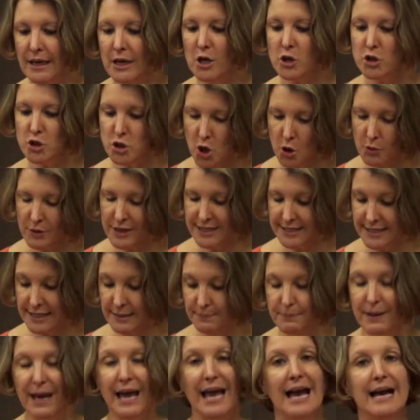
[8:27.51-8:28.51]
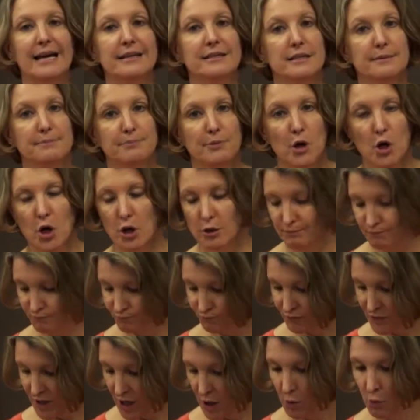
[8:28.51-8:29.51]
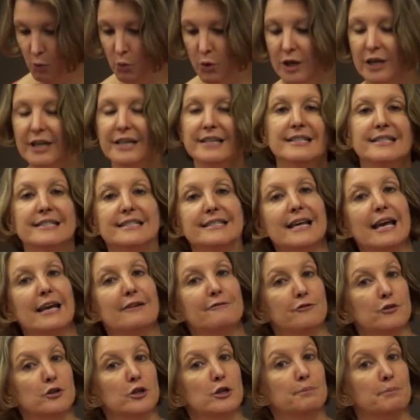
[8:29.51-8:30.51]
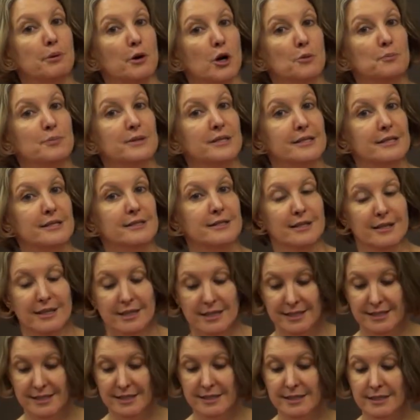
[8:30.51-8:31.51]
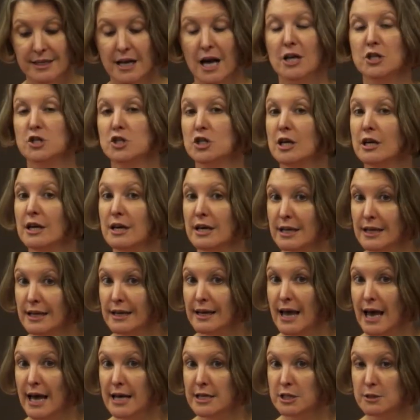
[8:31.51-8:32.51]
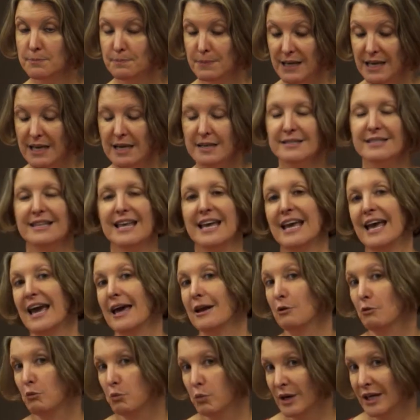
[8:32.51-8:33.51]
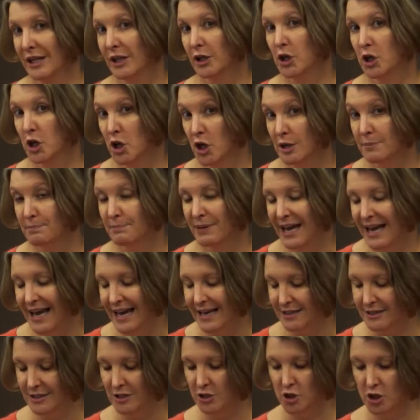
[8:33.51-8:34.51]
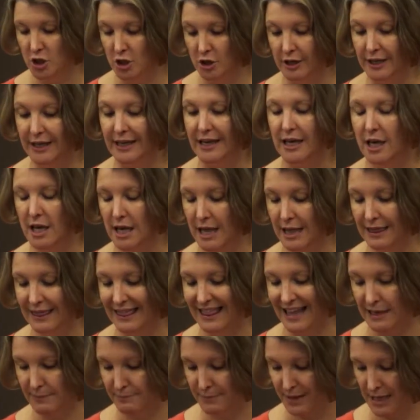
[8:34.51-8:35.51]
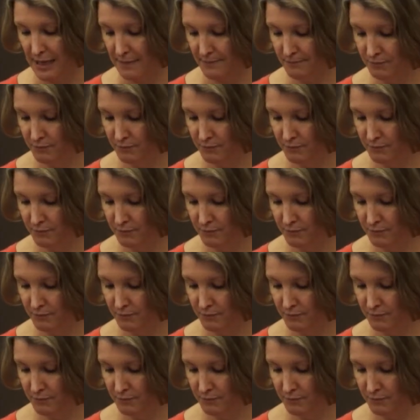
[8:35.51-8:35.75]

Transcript: So is it patentable? We're going to say for the purposes of this discussion, yes, because they had a really good patent attorney like me.